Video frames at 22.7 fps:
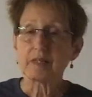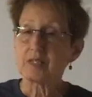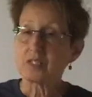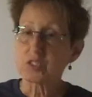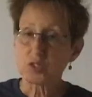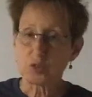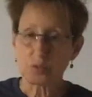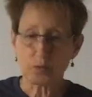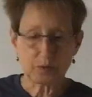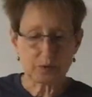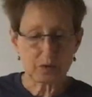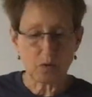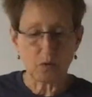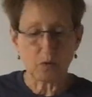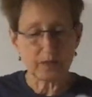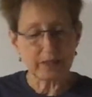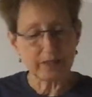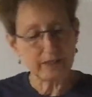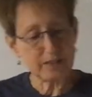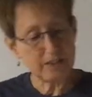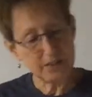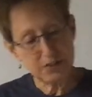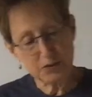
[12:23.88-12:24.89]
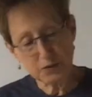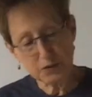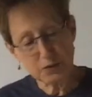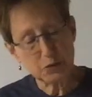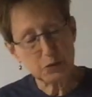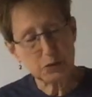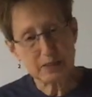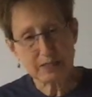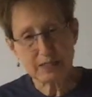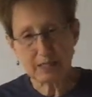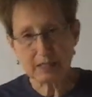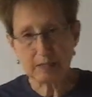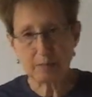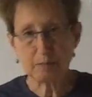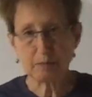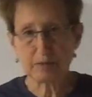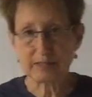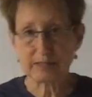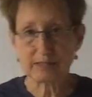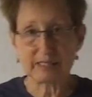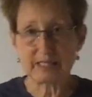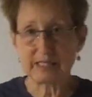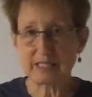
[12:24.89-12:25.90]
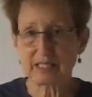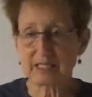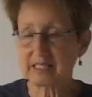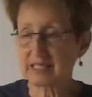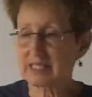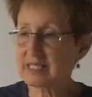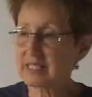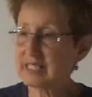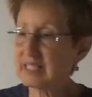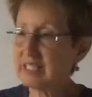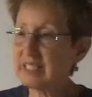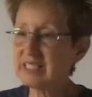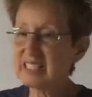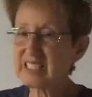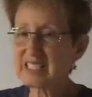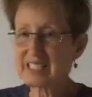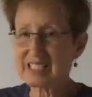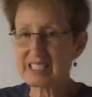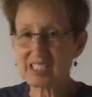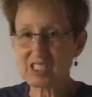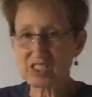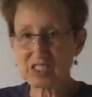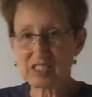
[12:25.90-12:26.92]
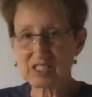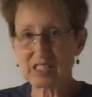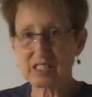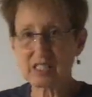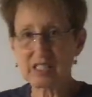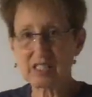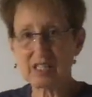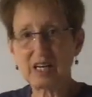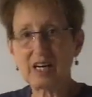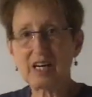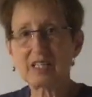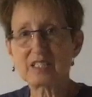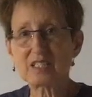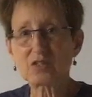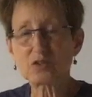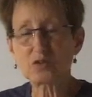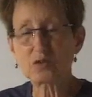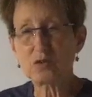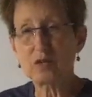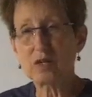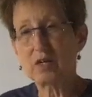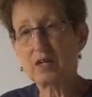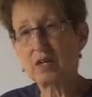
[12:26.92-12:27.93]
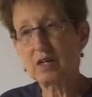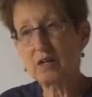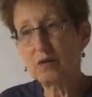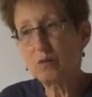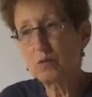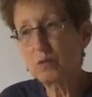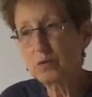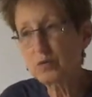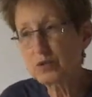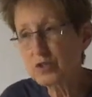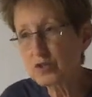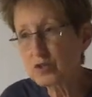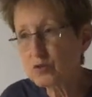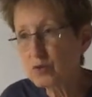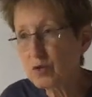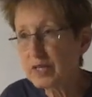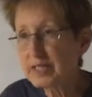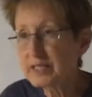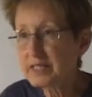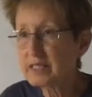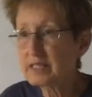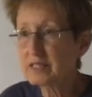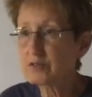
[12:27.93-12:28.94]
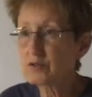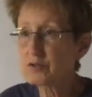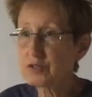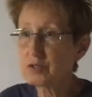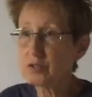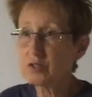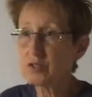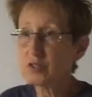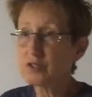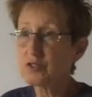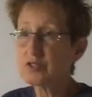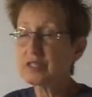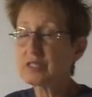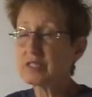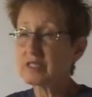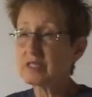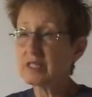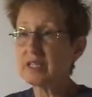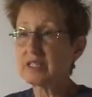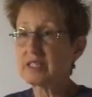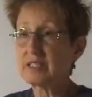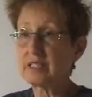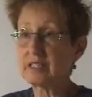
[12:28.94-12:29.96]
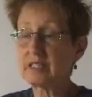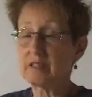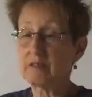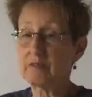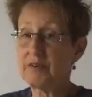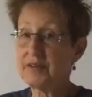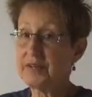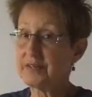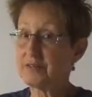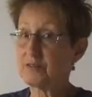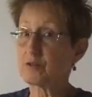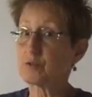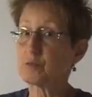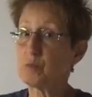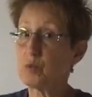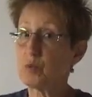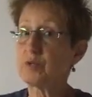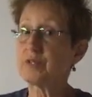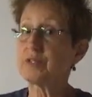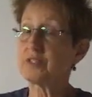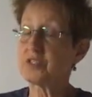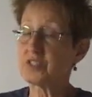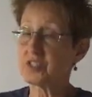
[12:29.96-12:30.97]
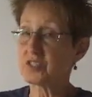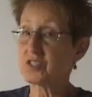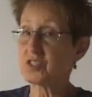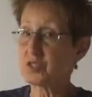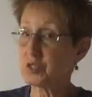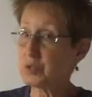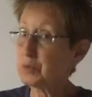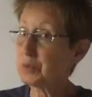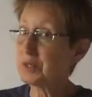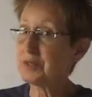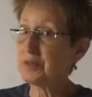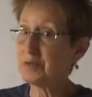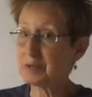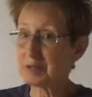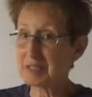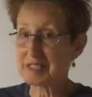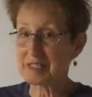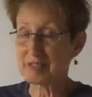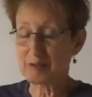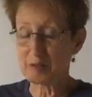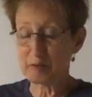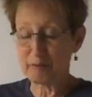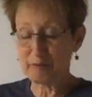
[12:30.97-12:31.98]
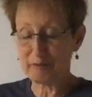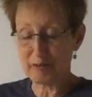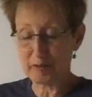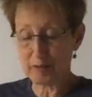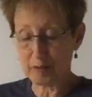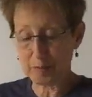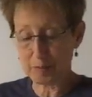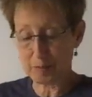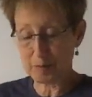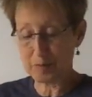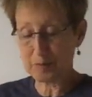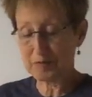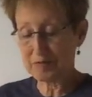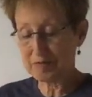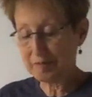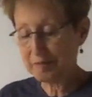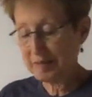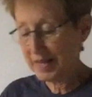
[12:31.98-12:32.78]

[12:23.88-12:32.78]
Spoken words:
So we're only going to do 2 examples of these because again, this is just us, we're just trying to introduce you to this idea of, hey, there's more than just 2 unknowns and 2 variables.